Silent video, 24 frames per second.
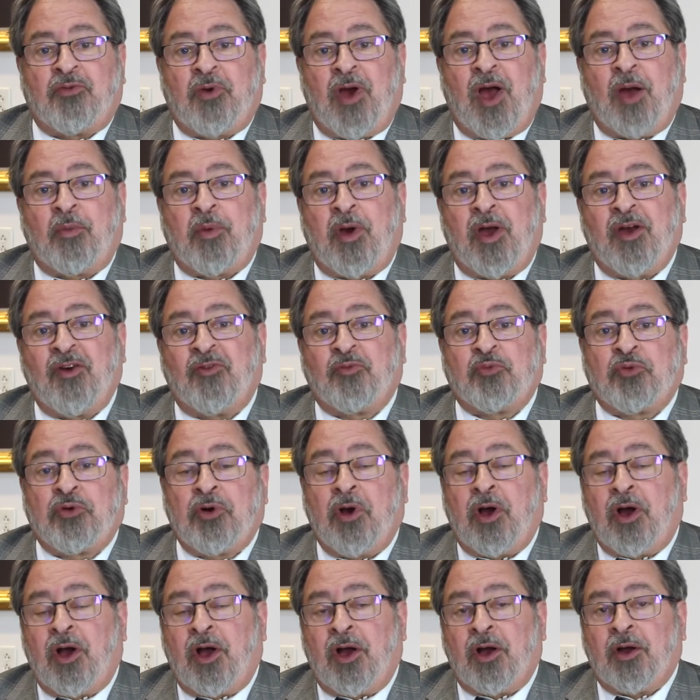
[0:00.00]
rabbi of
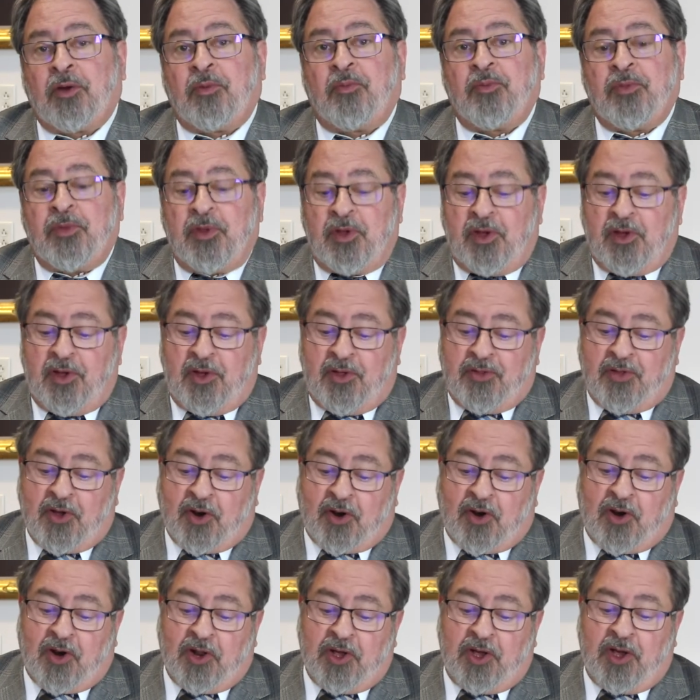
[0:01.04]
Prague, the
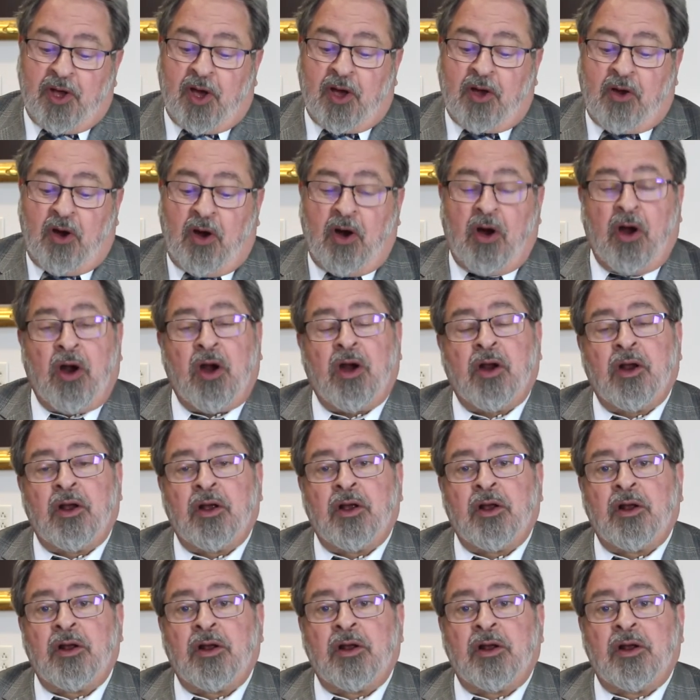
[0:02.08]
Kli Yakar,
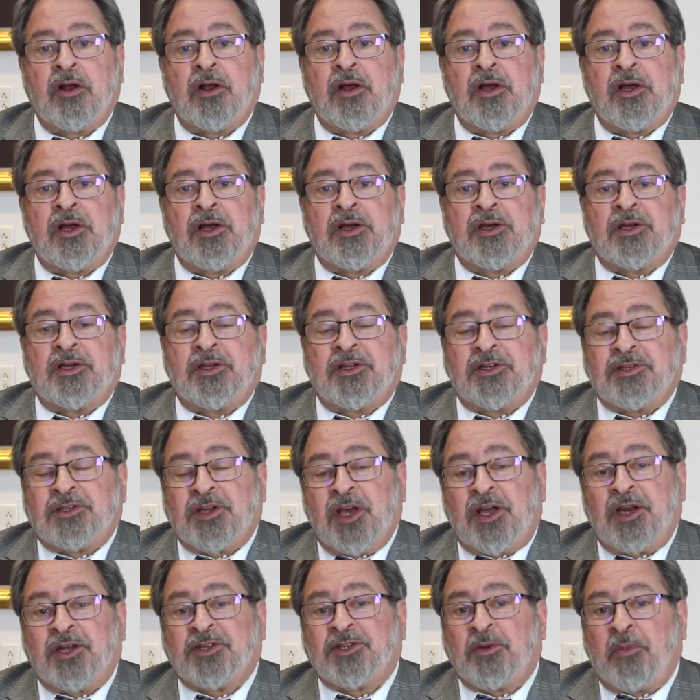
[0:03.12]

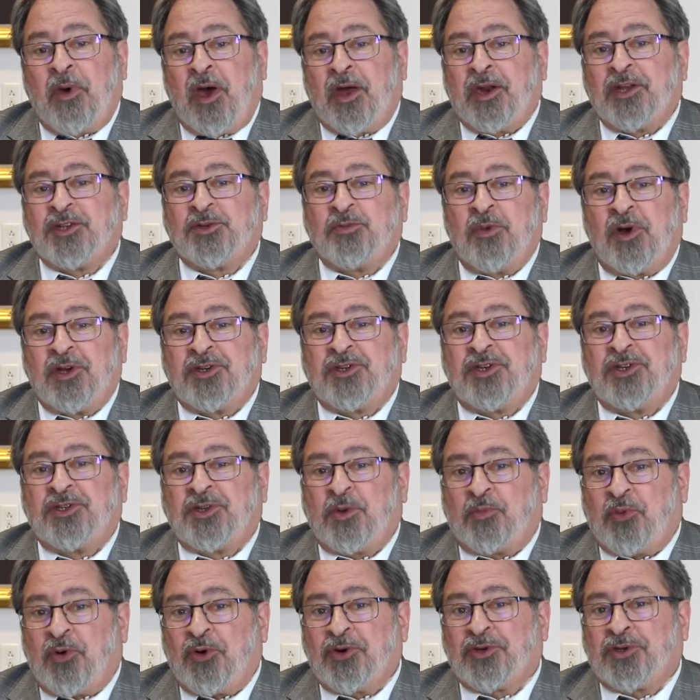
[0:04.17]
said is about as much as a
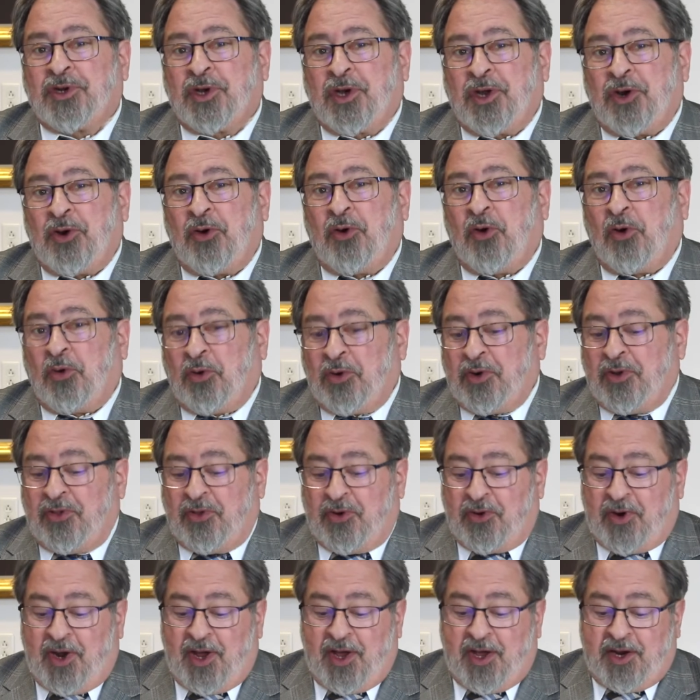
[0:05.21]
person can hold in
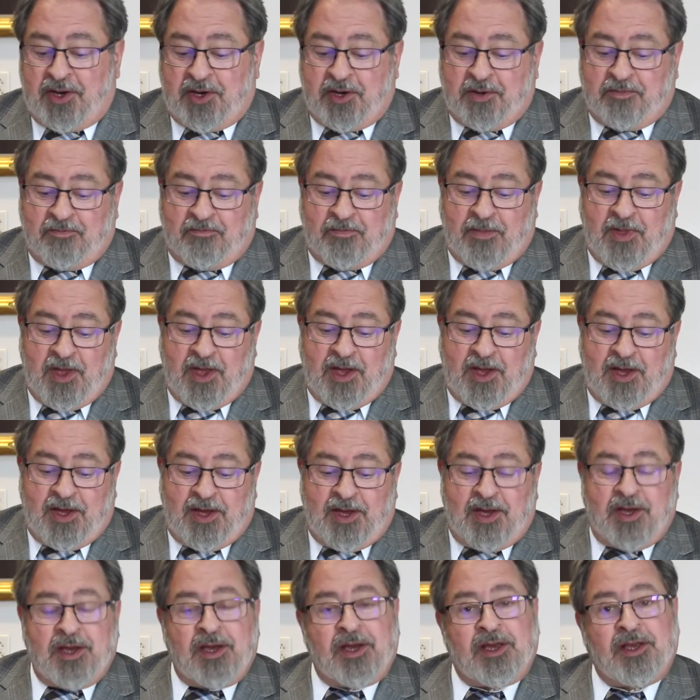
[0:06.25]
their head.
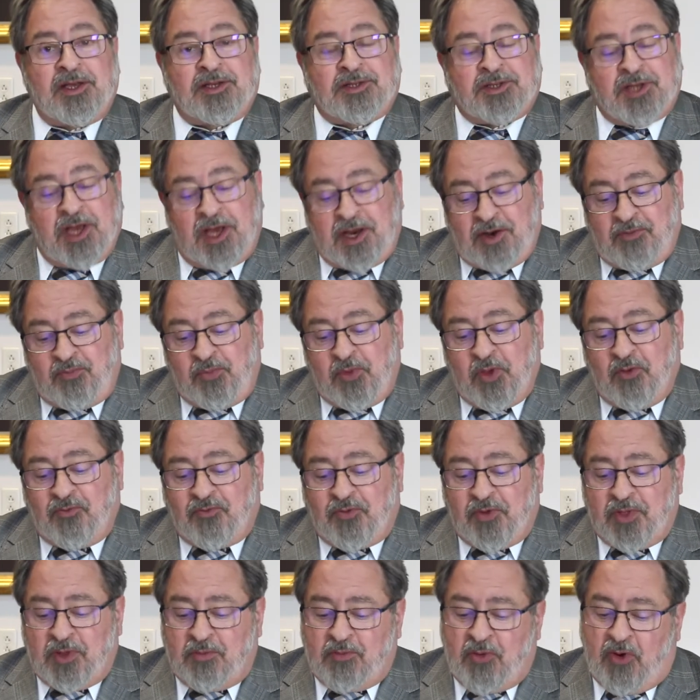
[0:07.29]
He said,
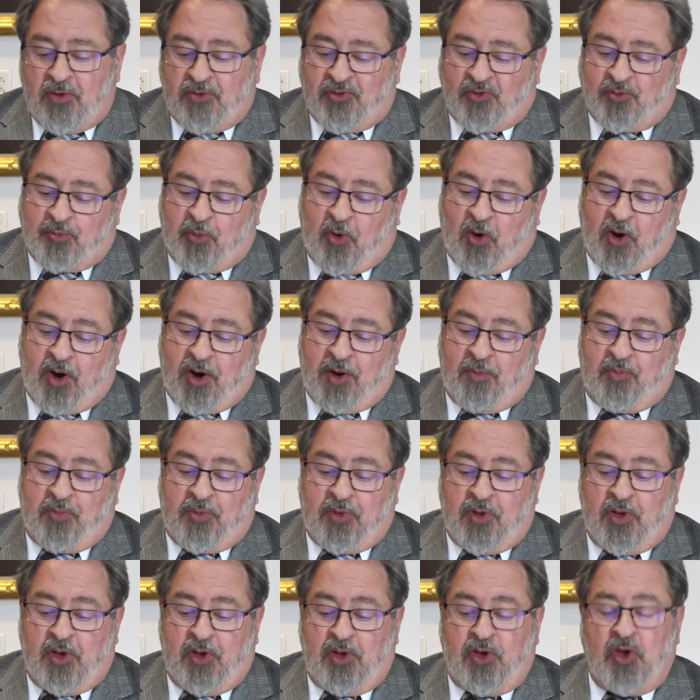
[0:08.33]
for the most part,
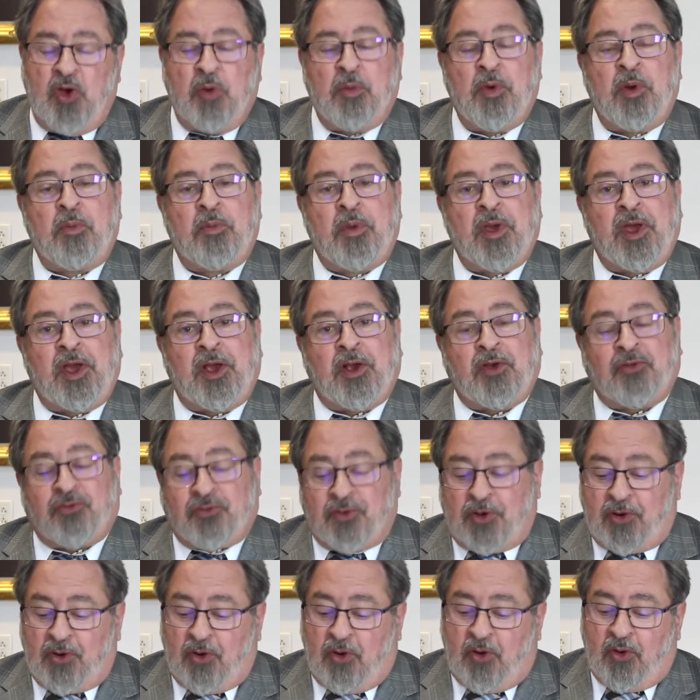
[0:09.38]
human beings
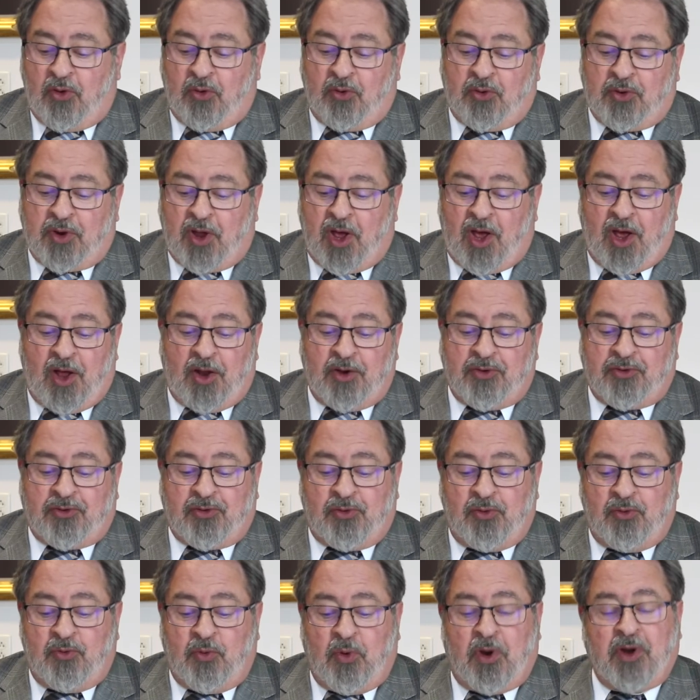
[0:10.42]
can hold on
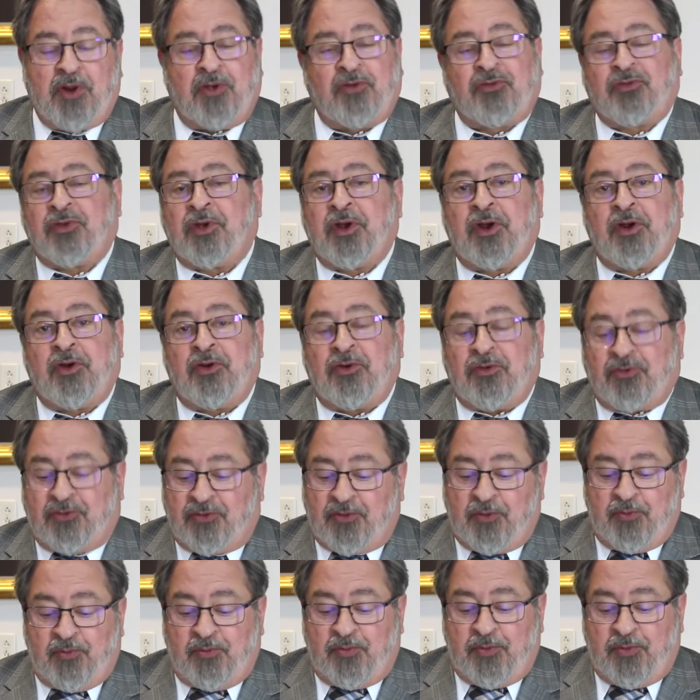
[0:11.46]
to what is theirs